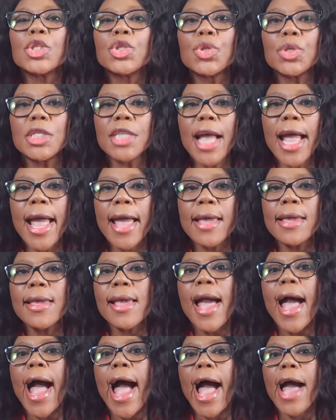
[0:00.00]
Today,
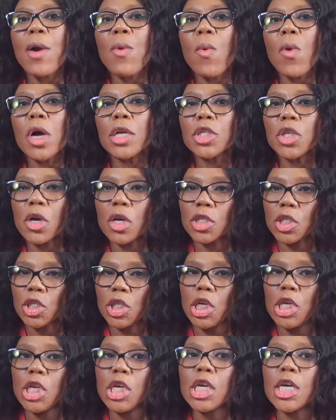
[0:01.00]
I want us
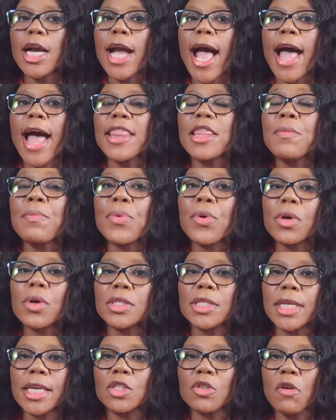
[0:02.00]
to look at the
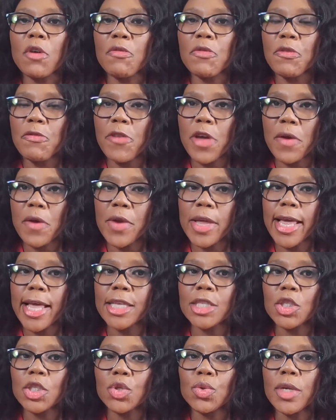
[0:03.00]
process of referring
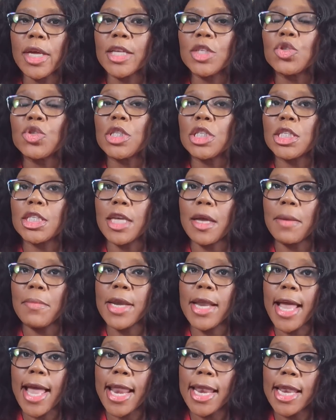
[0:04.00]
a student to
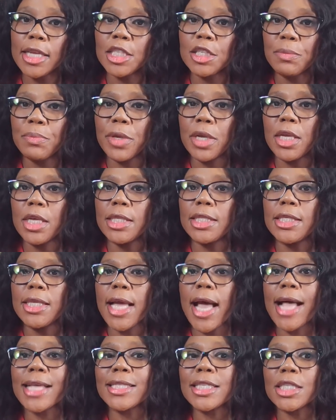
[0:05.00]
determine
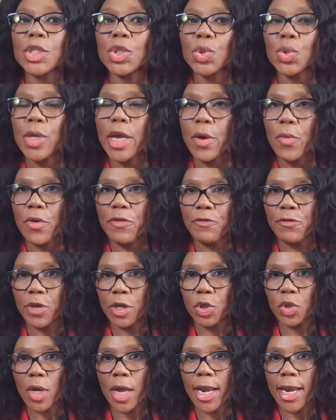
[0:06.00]
eligibility as a student with
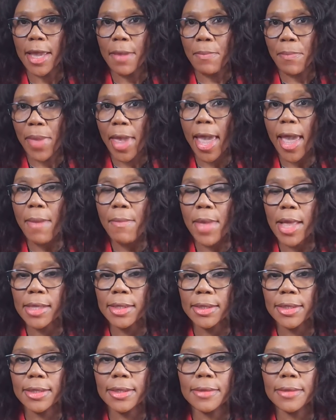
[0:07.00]
visual impairments.